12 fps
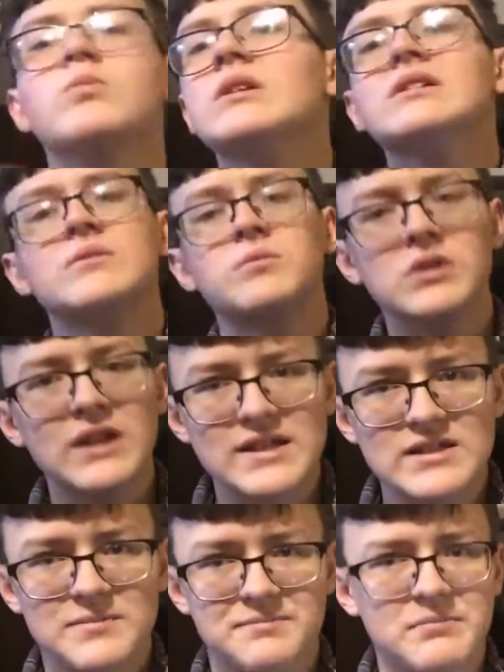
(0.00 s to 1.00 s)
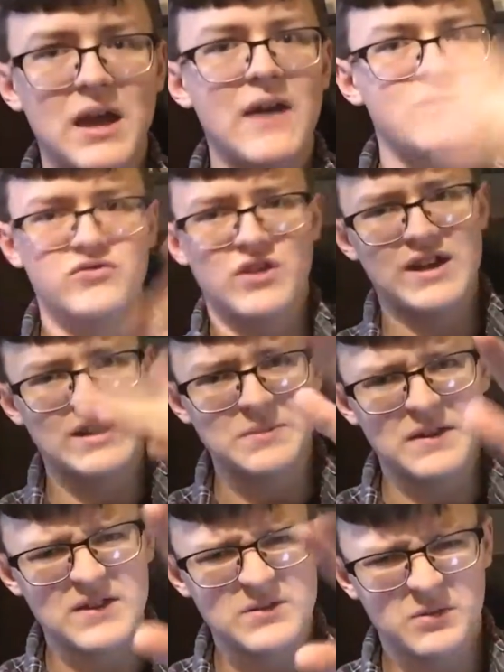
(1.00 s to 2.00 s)
we'll get to, after I
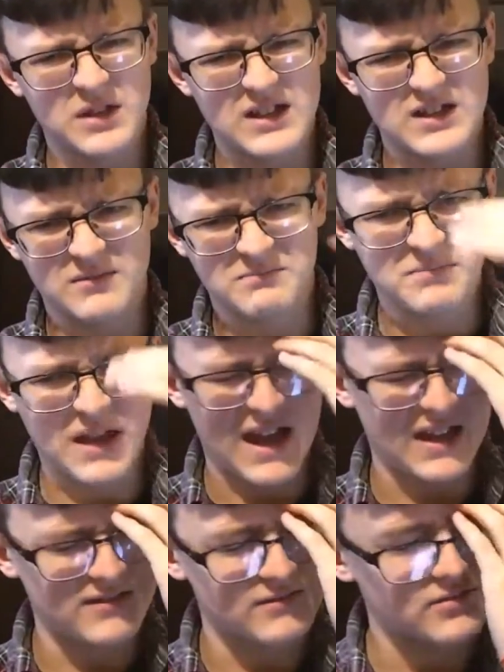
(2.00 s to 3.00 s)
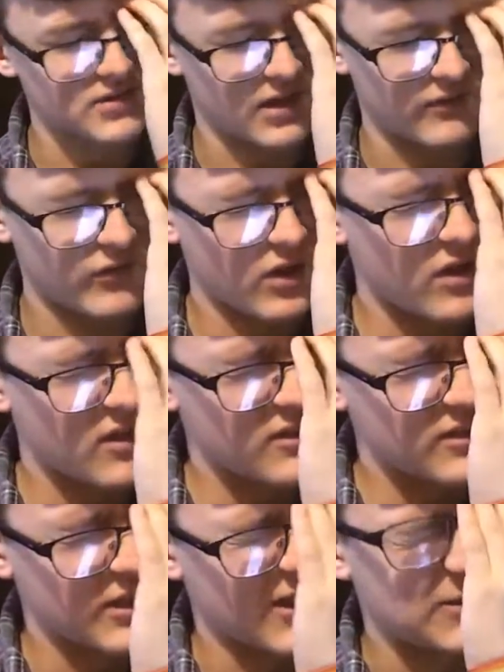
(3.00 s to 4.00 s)
explain this, we'll get to paying stuff.
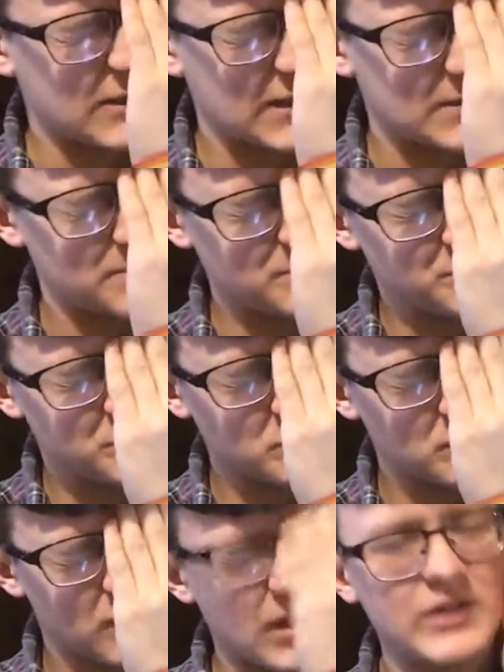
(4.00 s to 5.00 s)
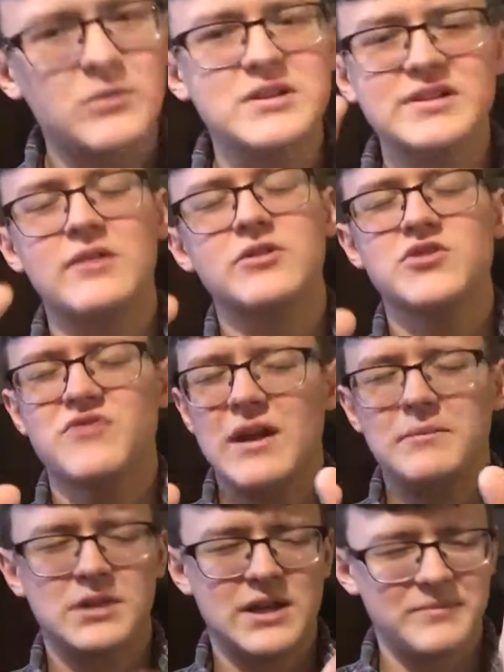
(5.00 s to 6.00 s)
You know, I don't want to sound too
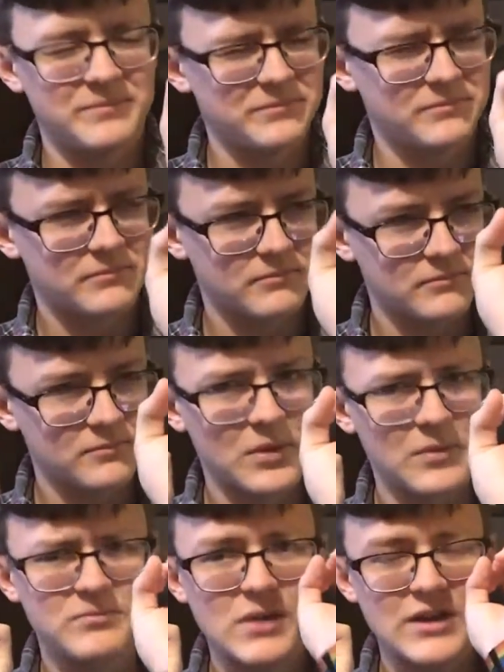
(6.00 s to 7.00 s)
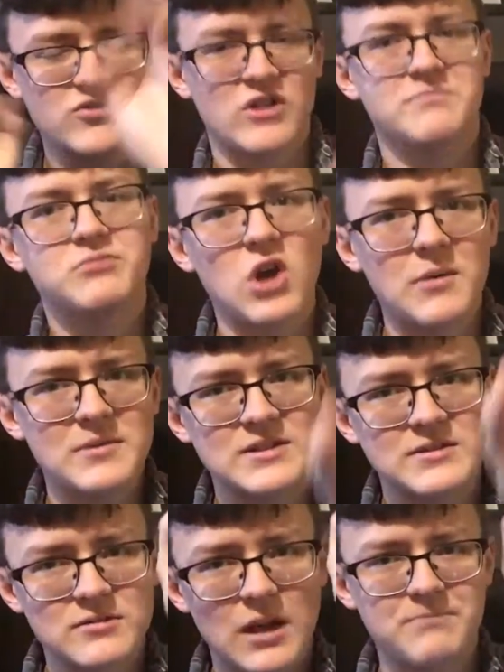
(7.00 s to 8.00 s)
rambly, but I
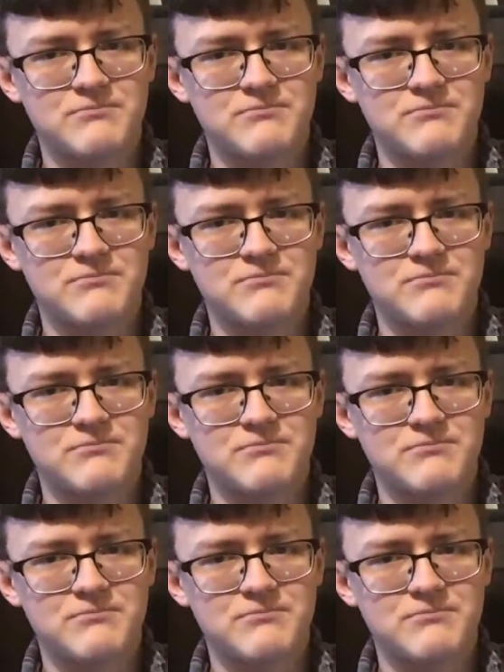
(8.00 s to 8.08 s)
promise,